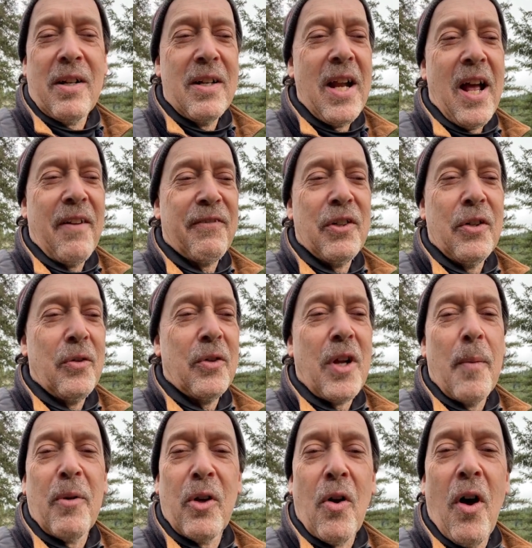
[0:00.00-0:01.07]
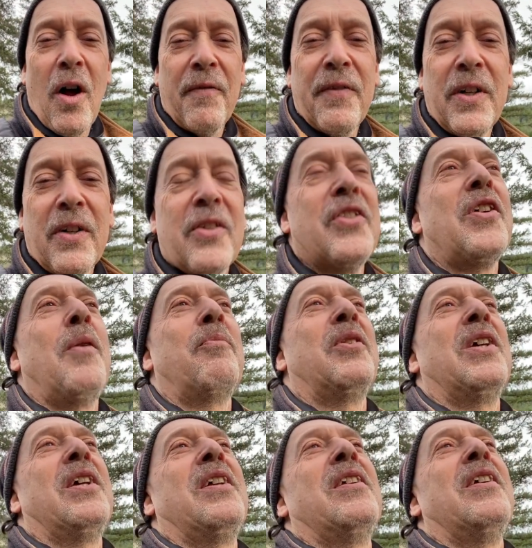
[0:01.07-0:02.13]
afternoon cup of coffee or
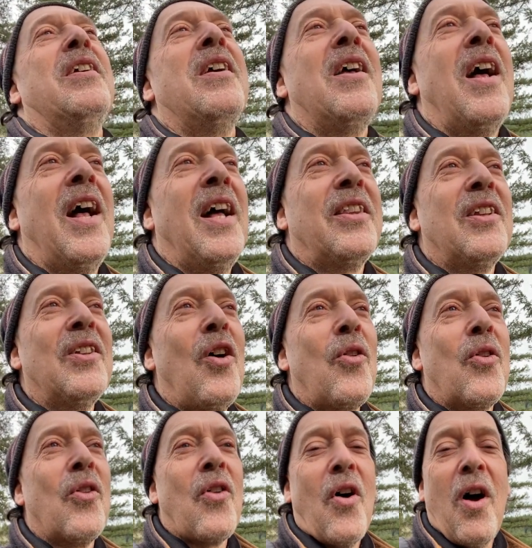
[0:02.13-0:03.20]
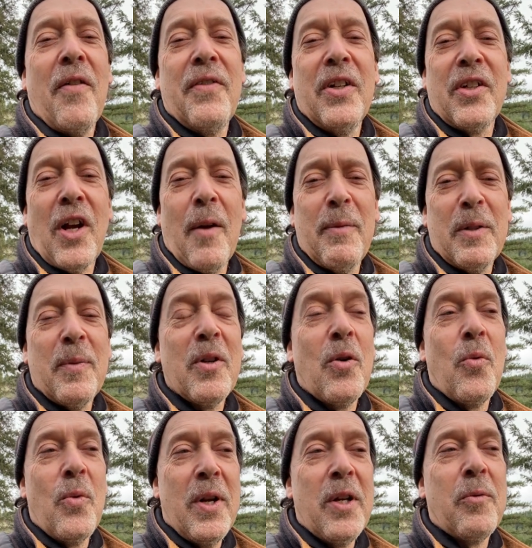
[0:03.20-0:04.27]
something at the local coffee shop. He spent a
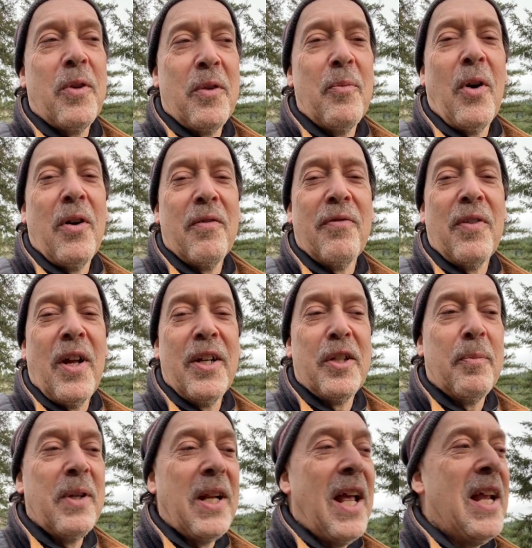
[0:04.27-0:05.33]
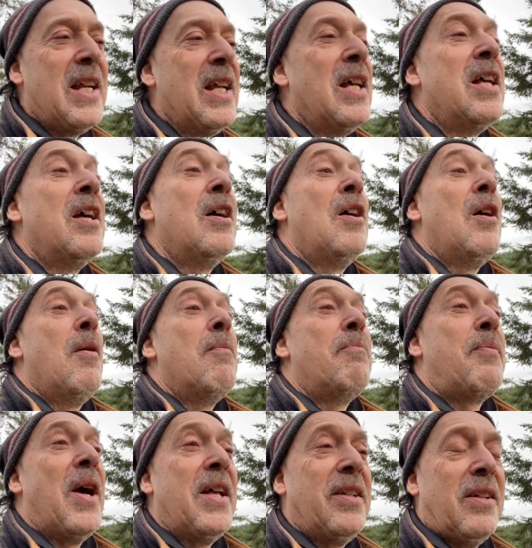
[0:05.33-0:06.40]
week with Martin Fleischmann, and
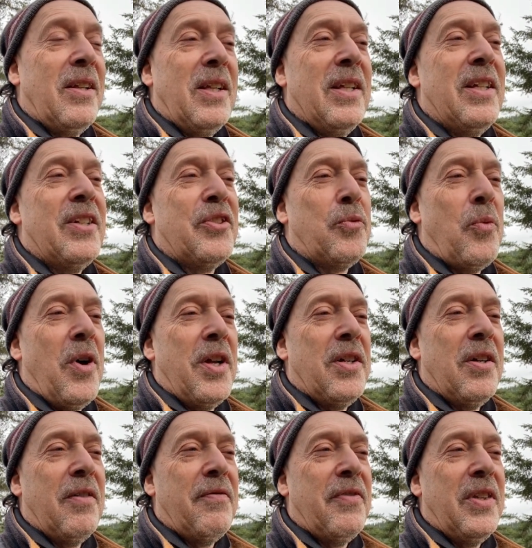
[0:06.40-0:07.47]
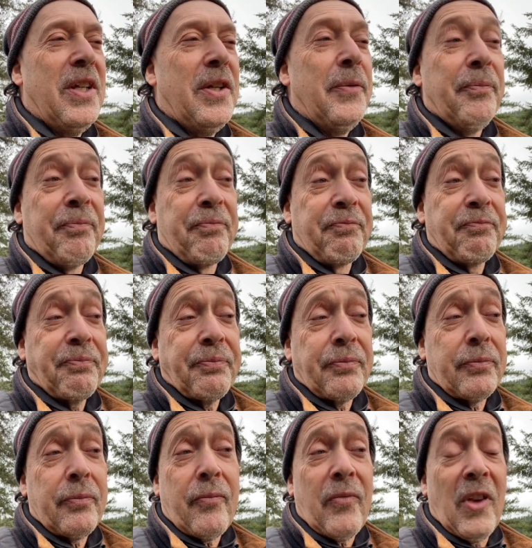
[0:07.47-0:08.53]
Bendall is one of the,
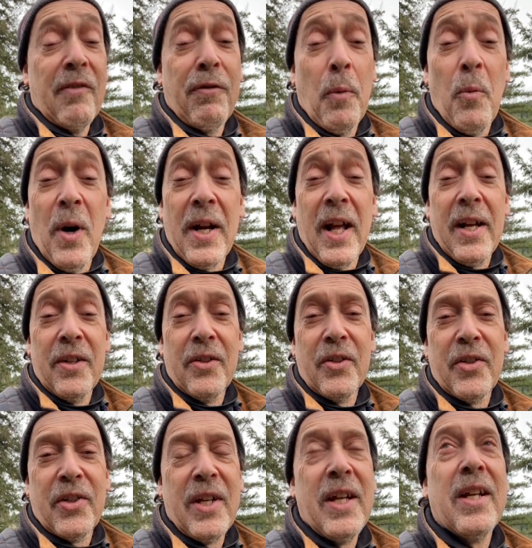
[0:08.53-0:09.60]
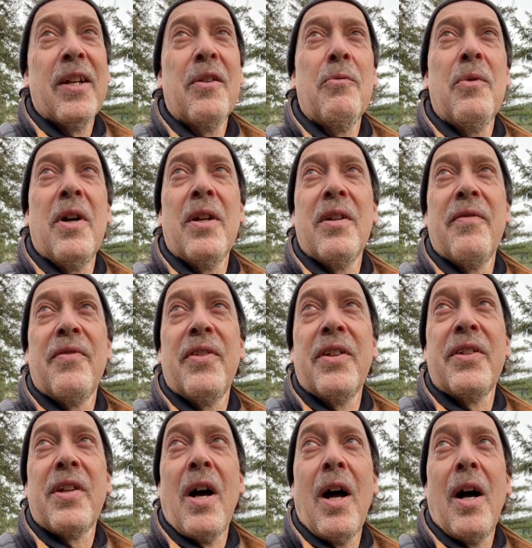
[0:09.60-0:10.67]
from what I understand, one of the
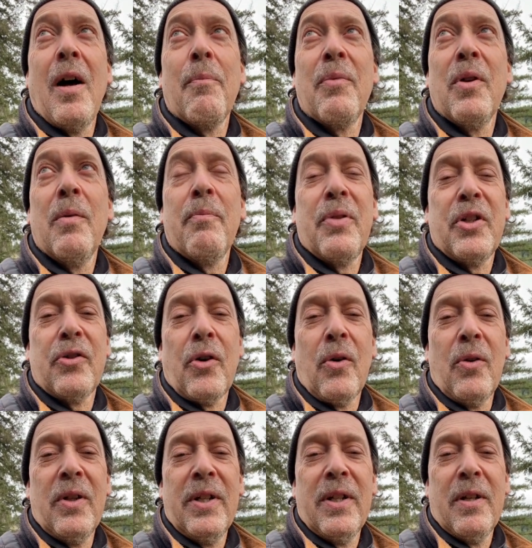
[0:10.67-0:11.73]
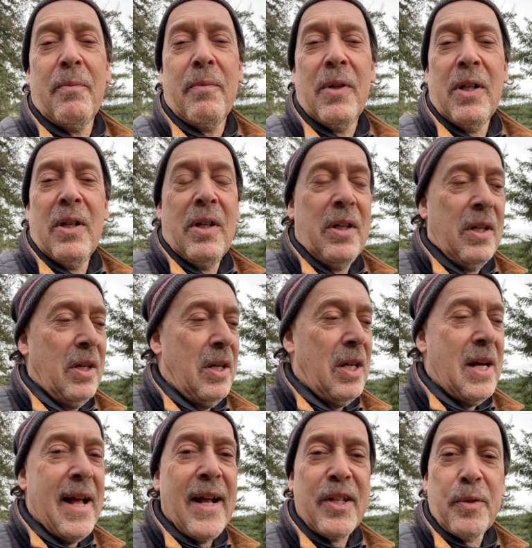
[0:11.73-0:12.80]
top petroleum
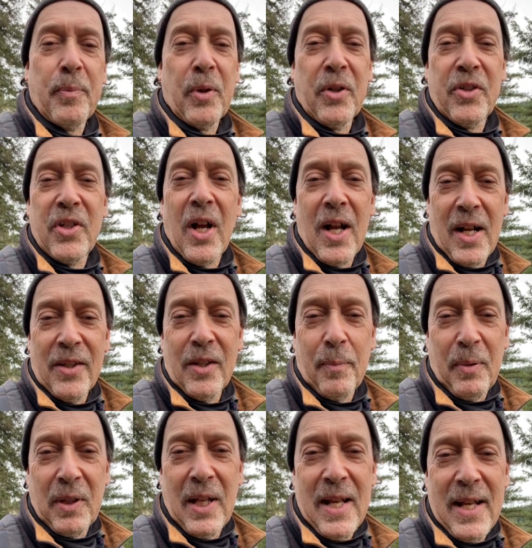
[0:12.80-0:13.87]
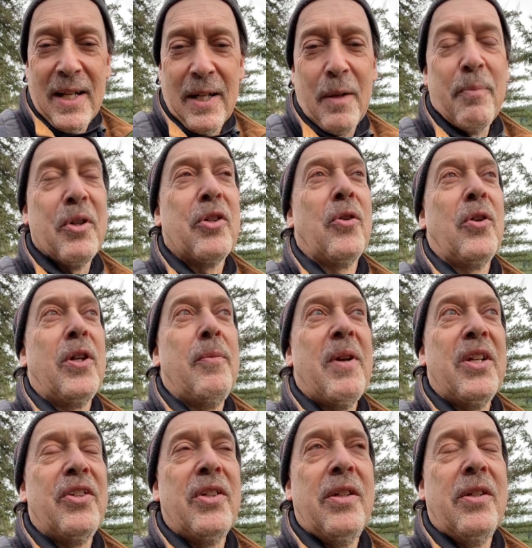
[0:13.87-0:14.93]
experts on the planet, petroleum
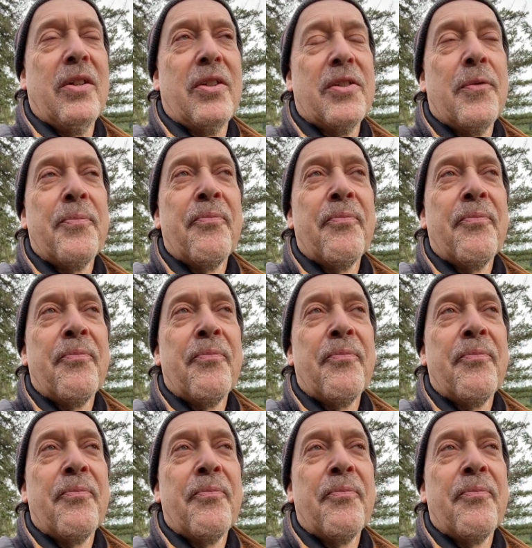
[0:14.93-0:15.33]
engineers.